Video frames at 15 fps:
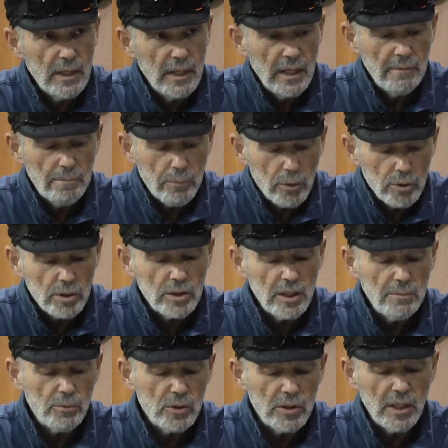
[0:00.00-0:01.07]
and personally
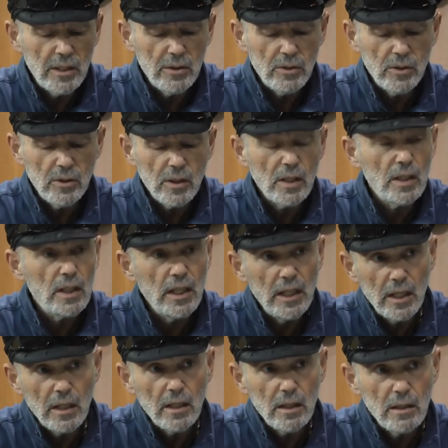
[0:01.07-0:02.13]
presented to the
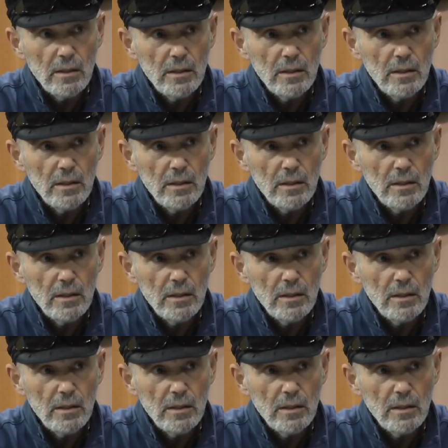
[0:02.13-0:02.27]
king,